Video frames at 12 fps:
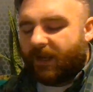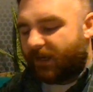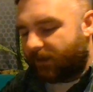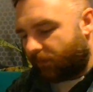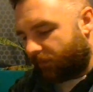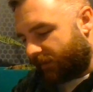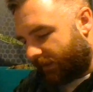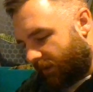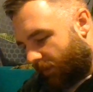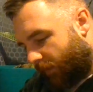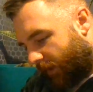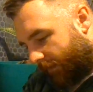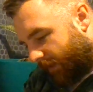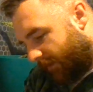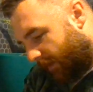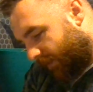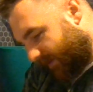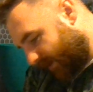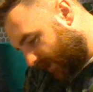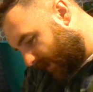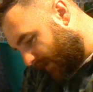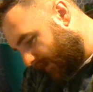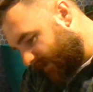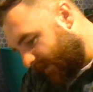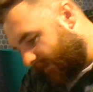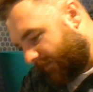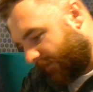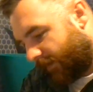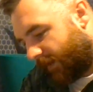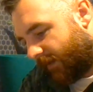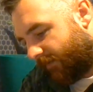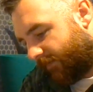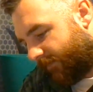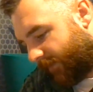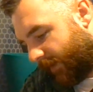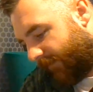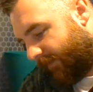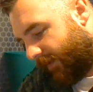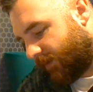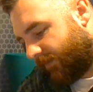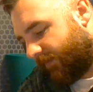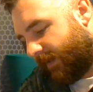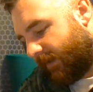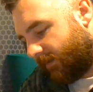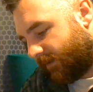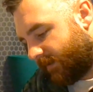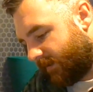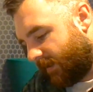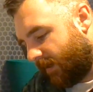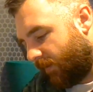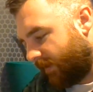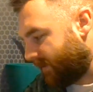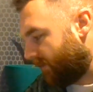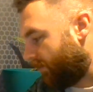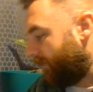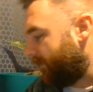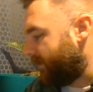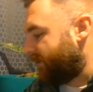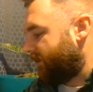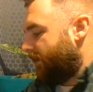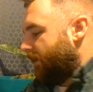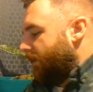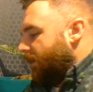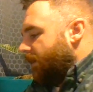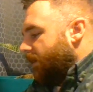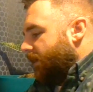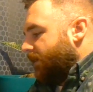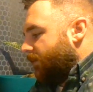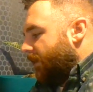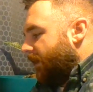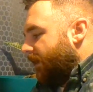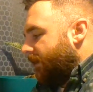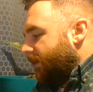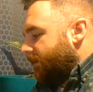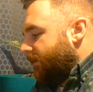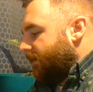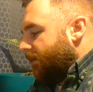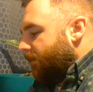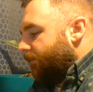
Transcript: I don't really know where I'm going to be positioning myself for any future videos once the room is ready. So,